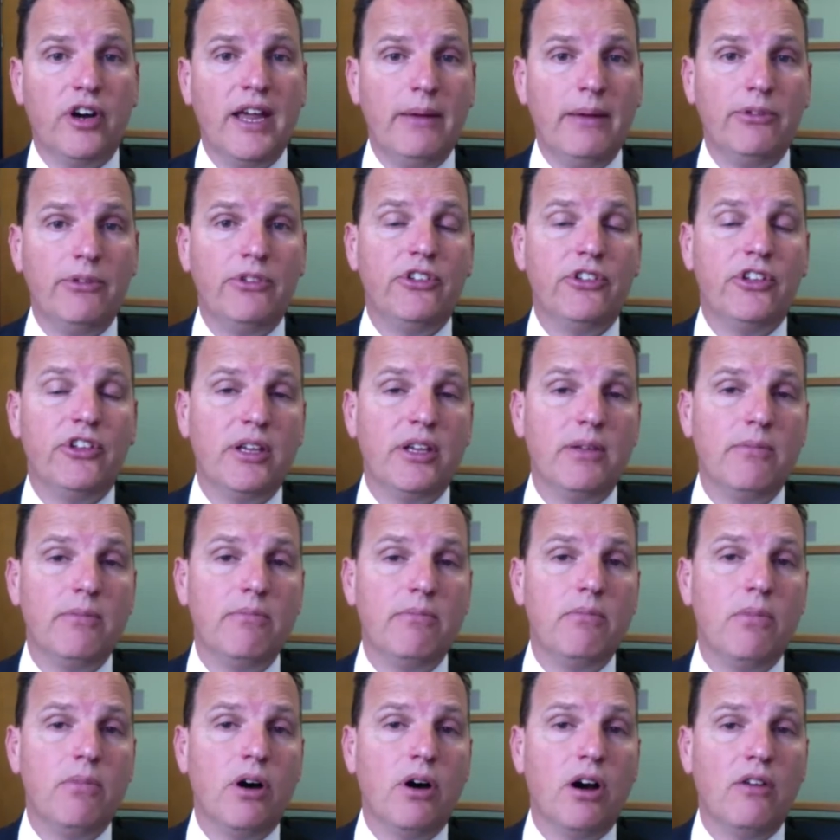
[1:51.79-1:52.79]

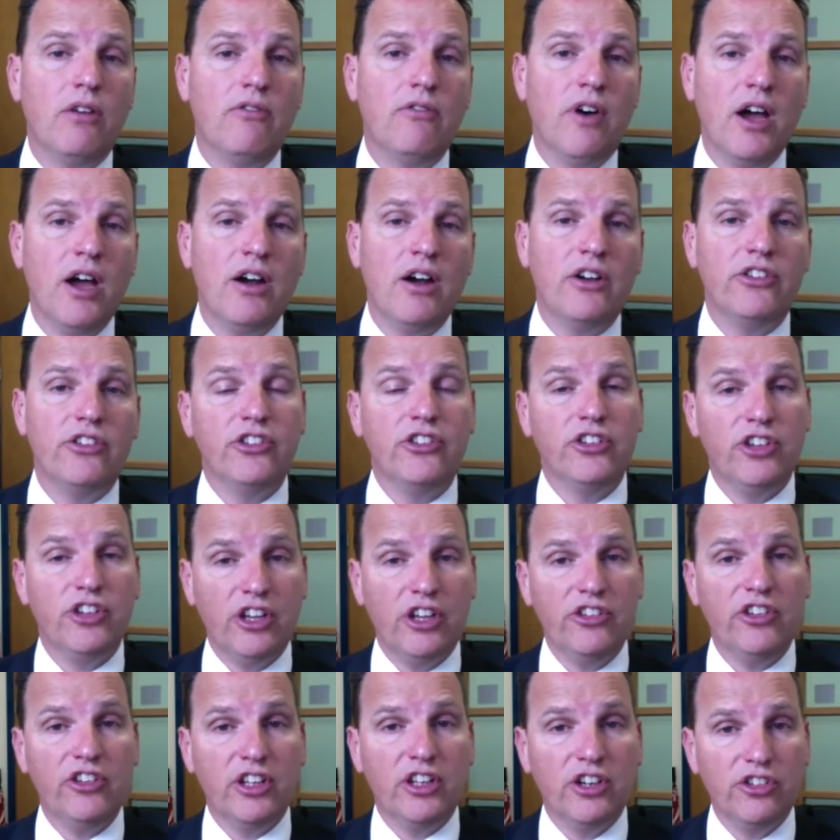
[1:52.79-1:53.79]
Epstein-Barr virus,
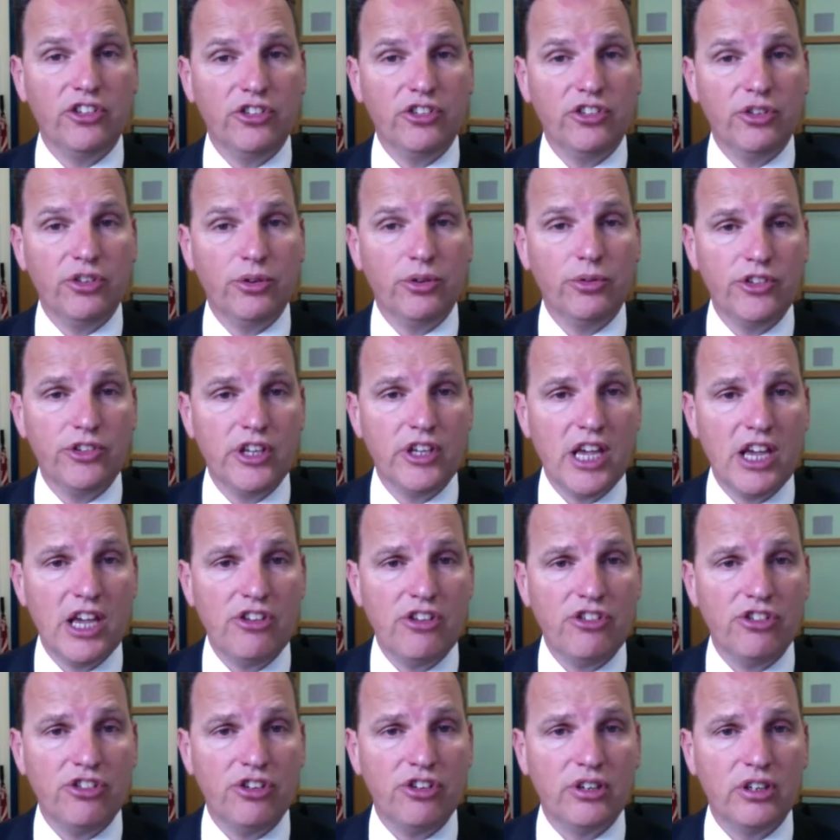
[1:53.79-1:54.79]
suggesting an
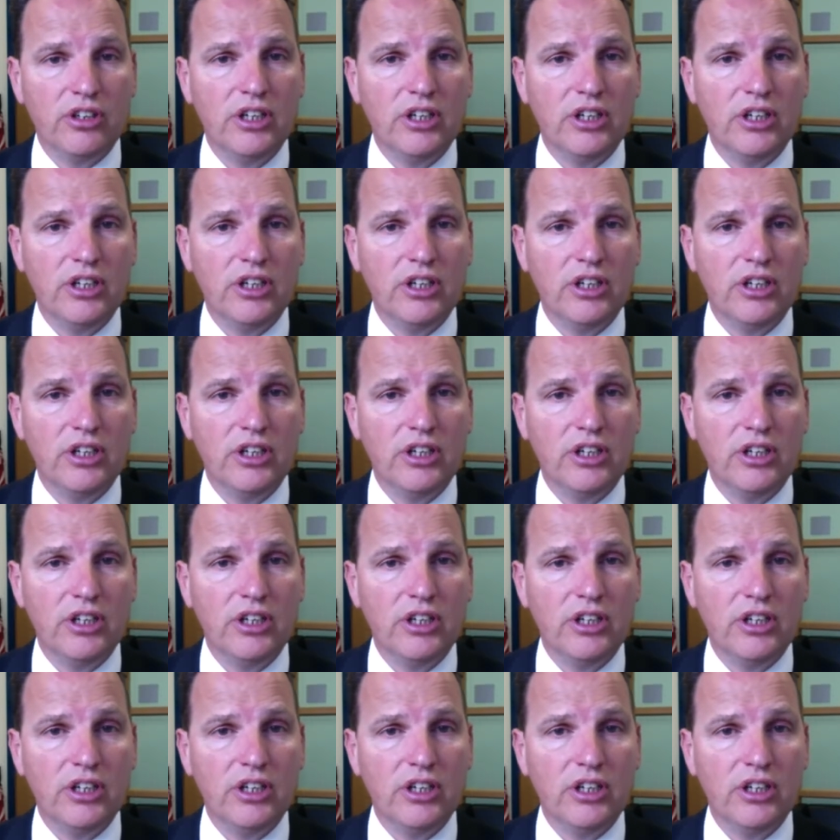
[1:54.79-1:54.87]
association.